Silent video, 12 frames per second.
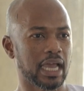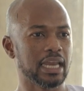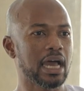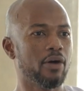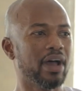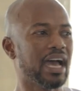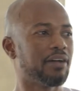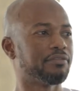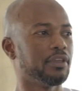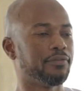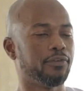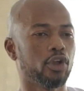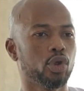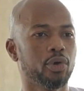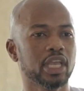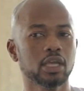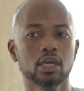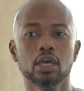can now have the
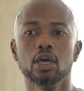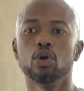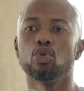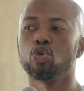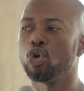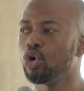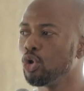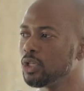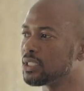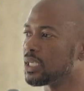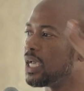following roles